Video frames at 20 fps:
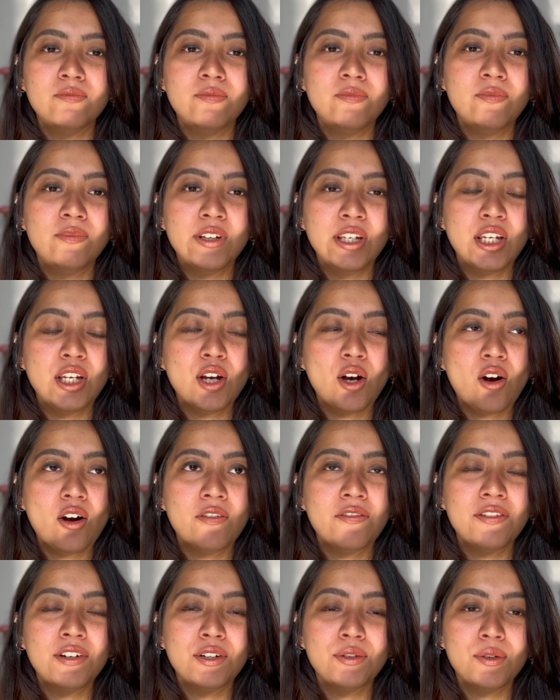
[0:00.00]
we
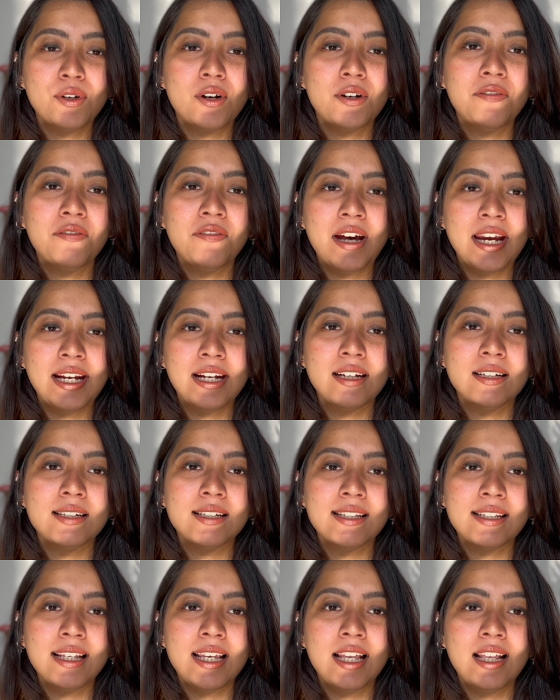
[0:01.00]
often do not find
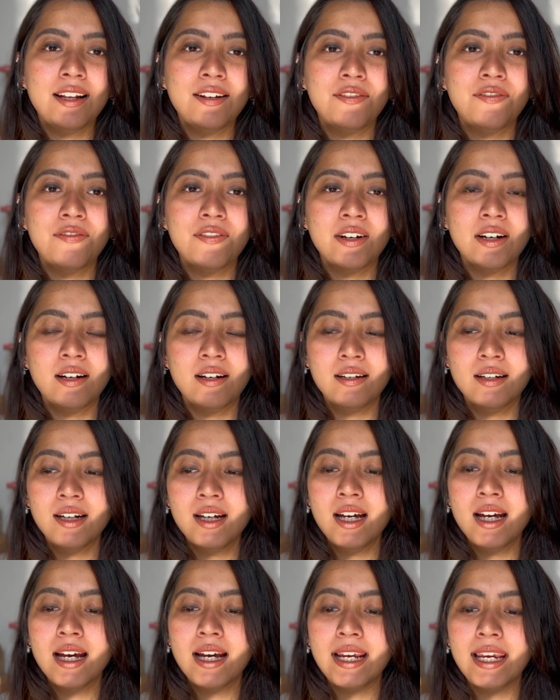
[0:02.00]
ourselves
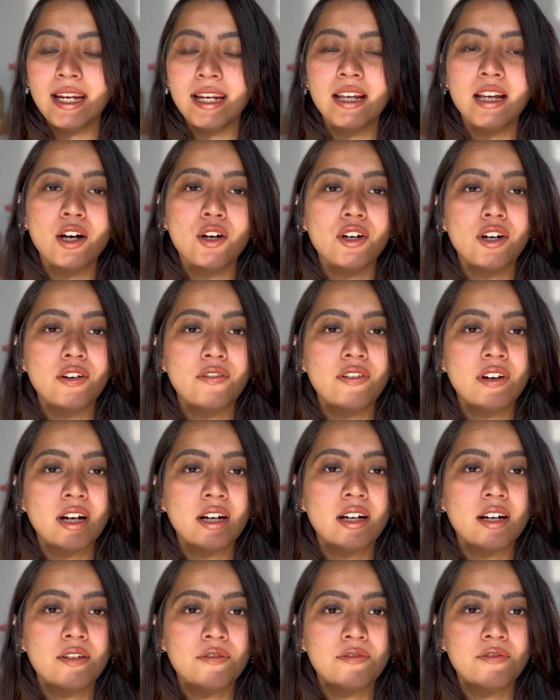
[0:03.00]
getting out of our
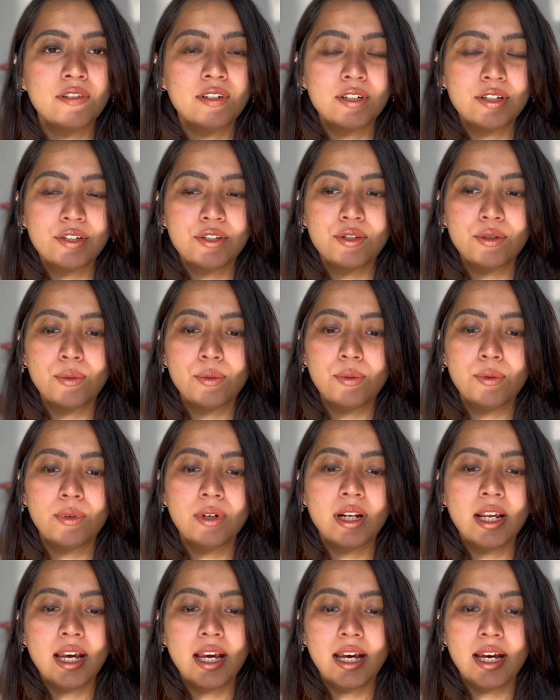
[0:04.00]
comfort zone
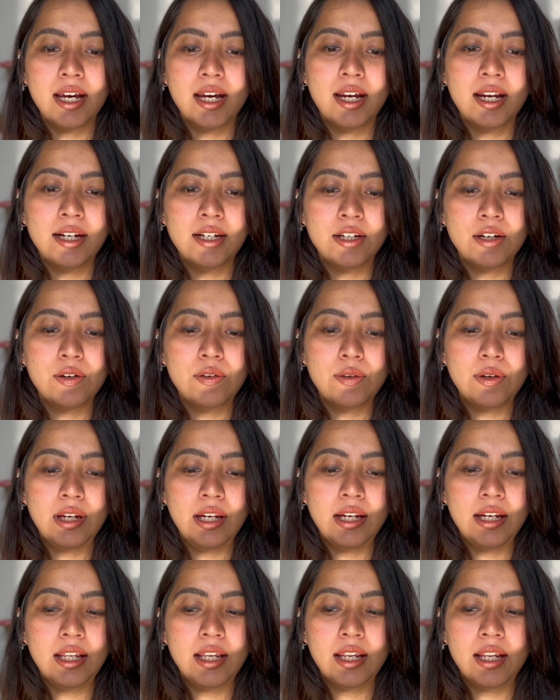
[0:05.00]
and
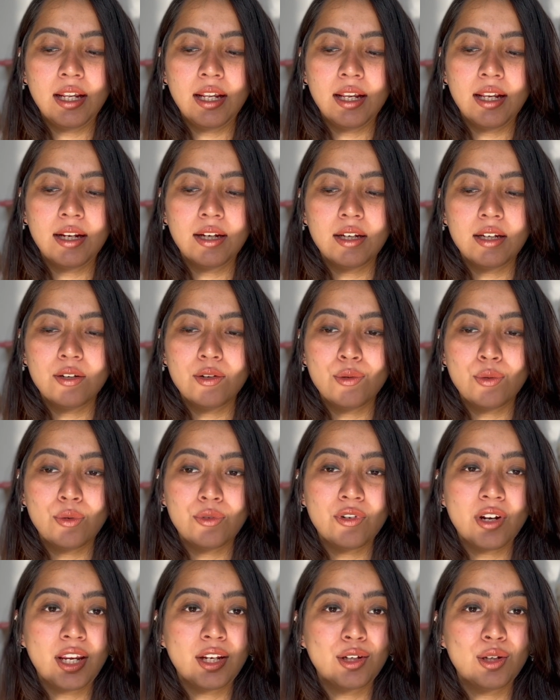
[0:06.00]

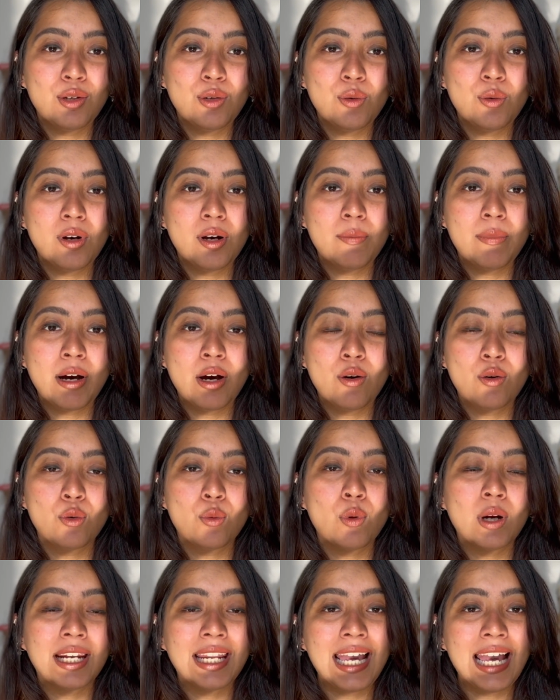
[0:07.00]
trying to know about
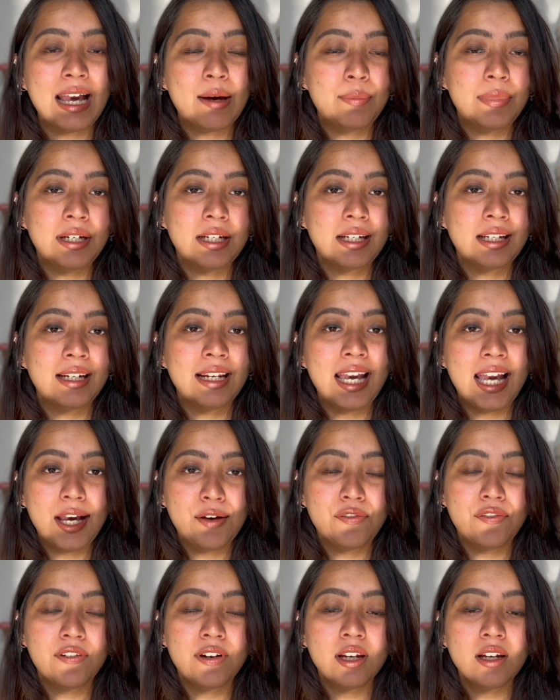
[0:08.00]
what happened in
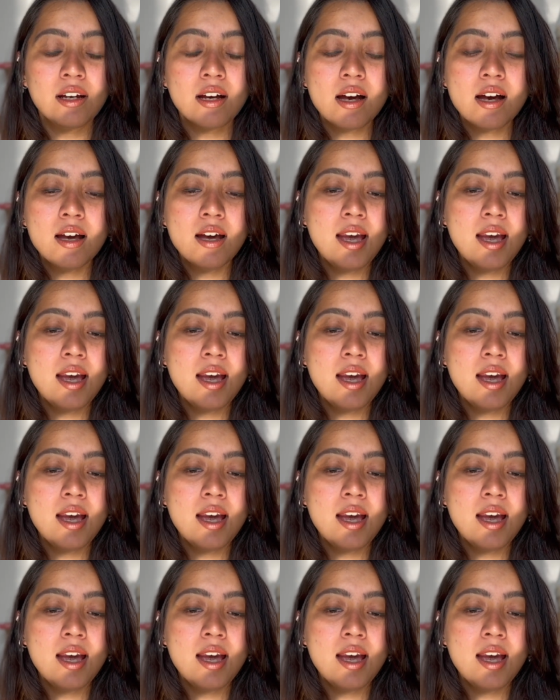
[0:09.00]
Africa